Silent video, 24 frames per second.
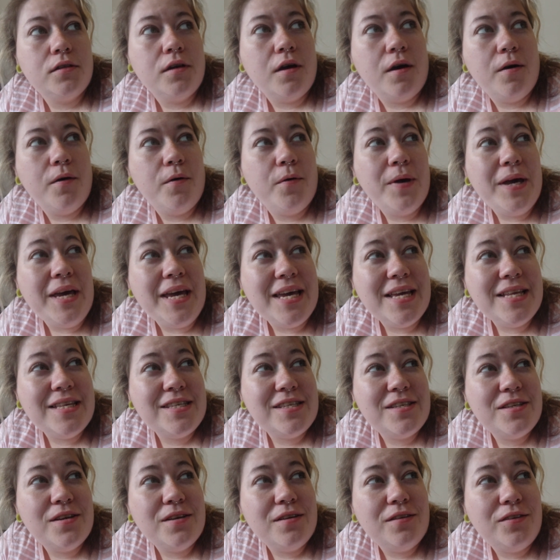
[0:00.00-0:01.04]
So
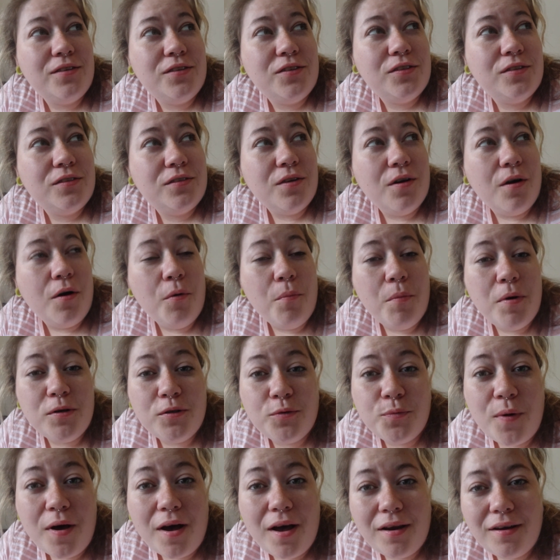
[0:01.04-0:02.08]
it's
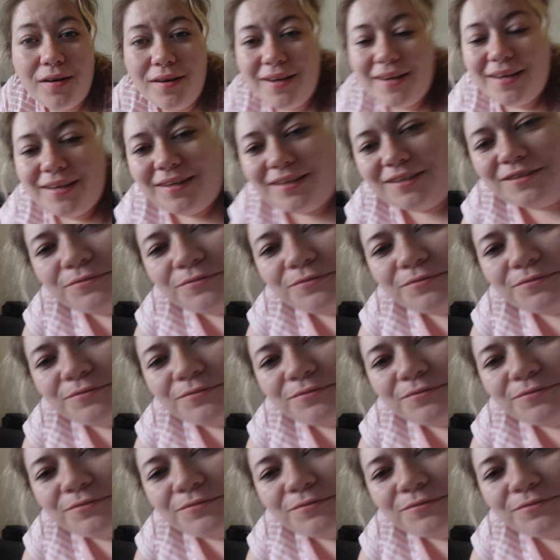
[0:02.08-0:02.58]
almost one, and